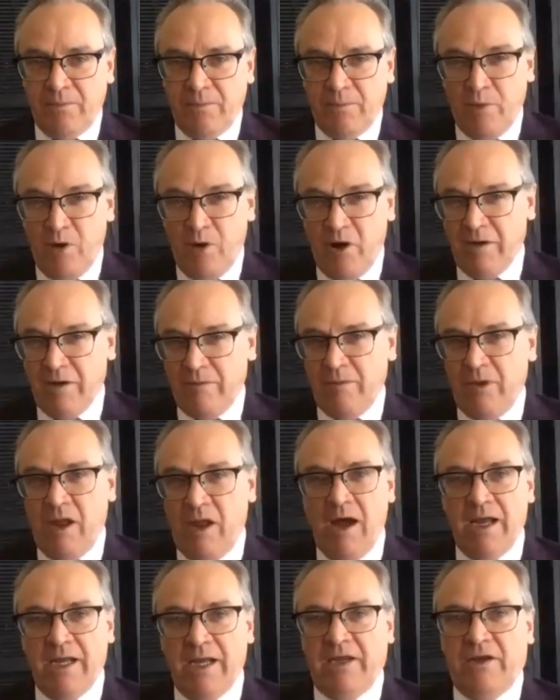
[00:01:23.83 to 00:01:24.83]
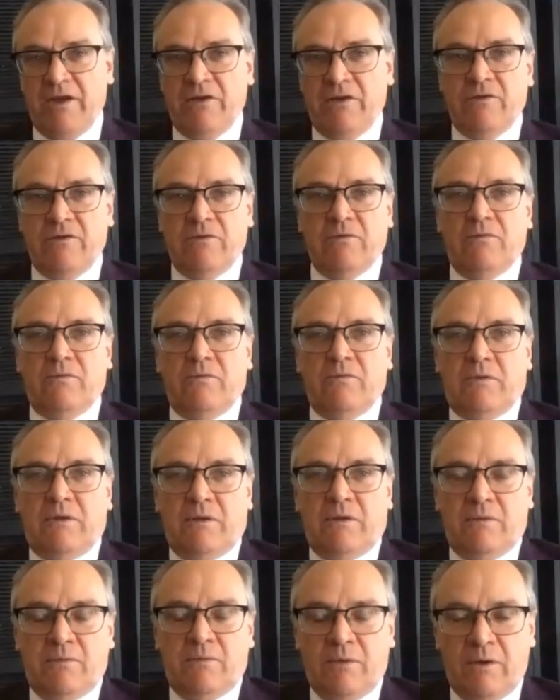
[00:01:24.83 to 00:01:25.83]
Bottom line here,
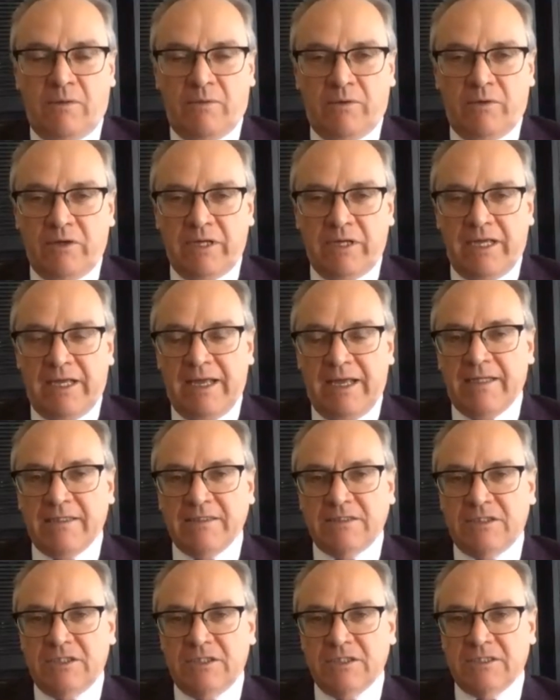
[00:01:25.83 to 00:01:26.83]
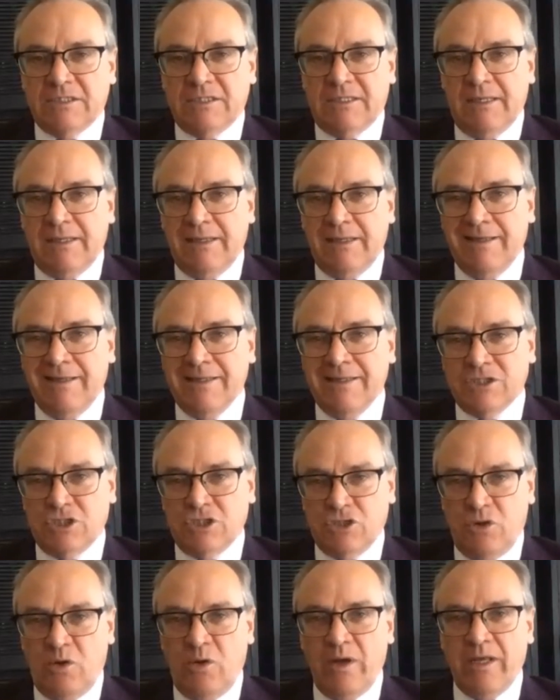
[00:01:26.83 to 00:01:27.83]
what we're looking at is just, it's
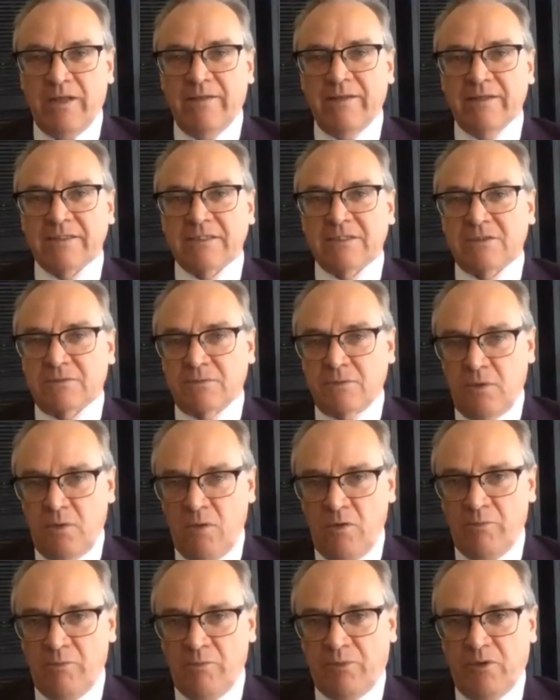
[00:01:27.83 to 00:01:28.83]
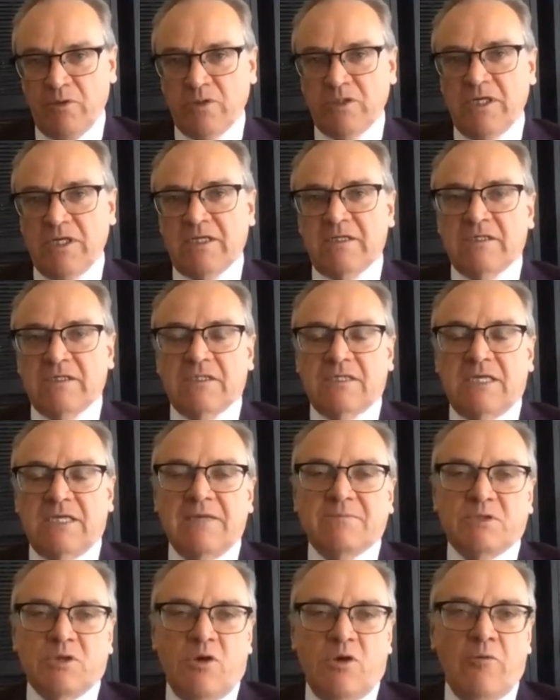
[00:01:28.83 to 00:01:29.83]
showing this whole project just
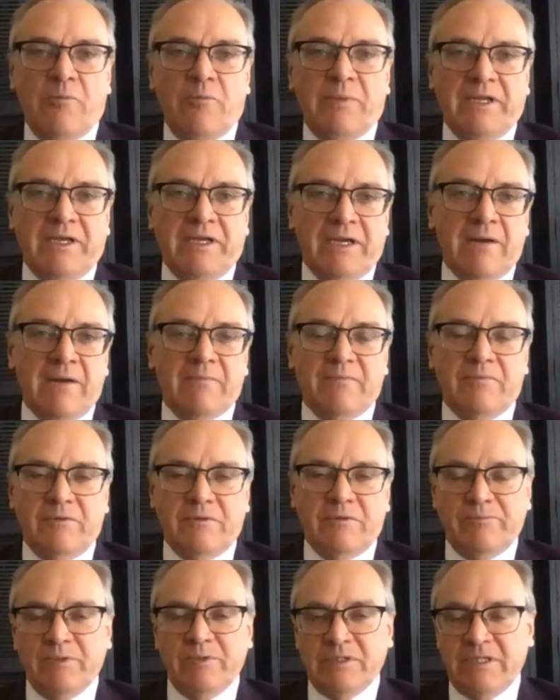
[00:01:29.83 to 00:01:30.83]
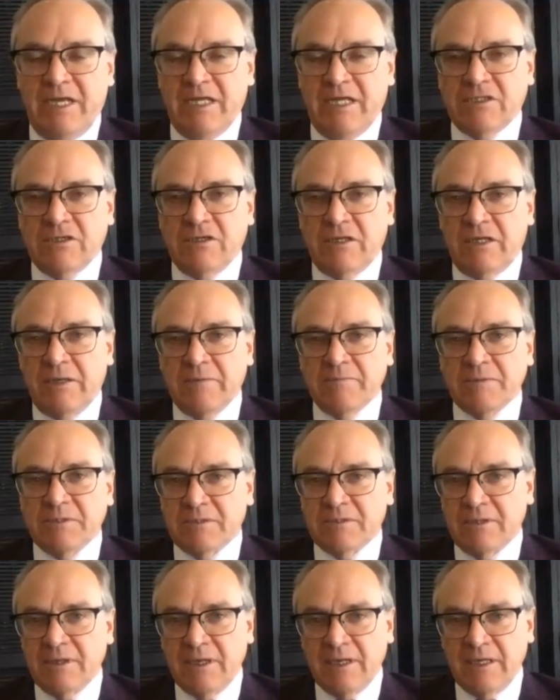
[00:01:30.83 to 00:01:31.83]
keeps opening up, potential
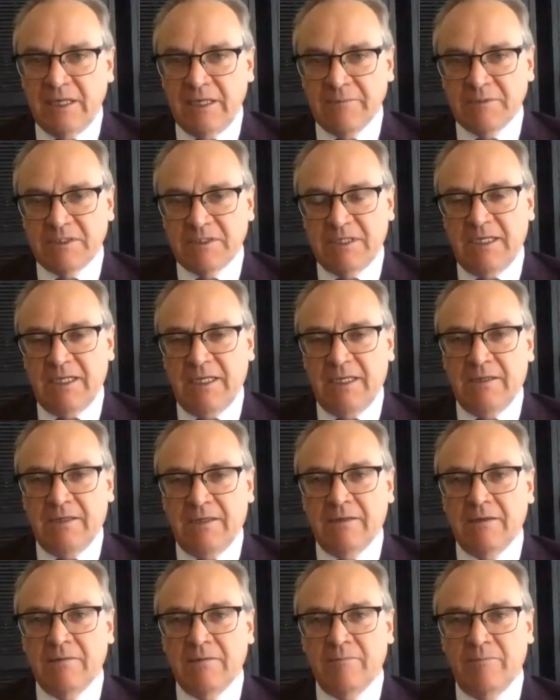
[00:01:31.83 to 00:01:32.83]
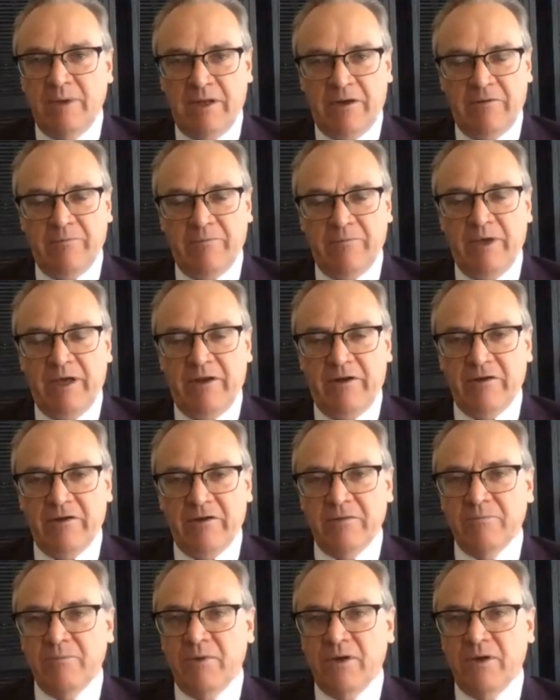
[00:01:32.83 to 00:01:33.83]
keeps getting better and
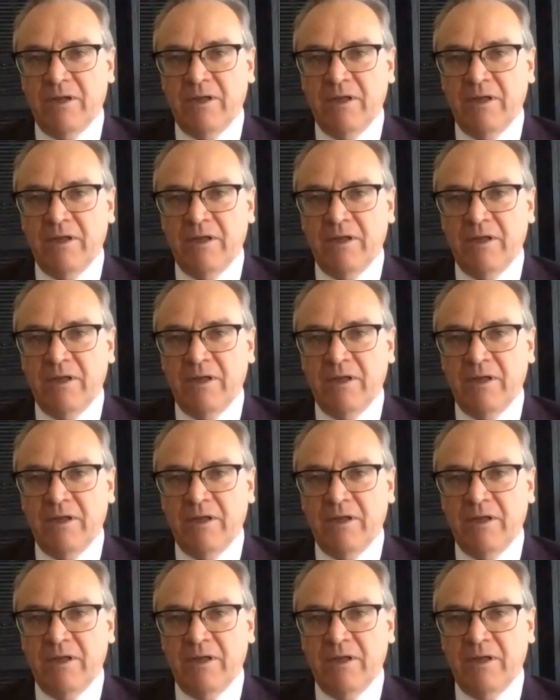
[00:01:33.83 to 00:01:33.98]
better,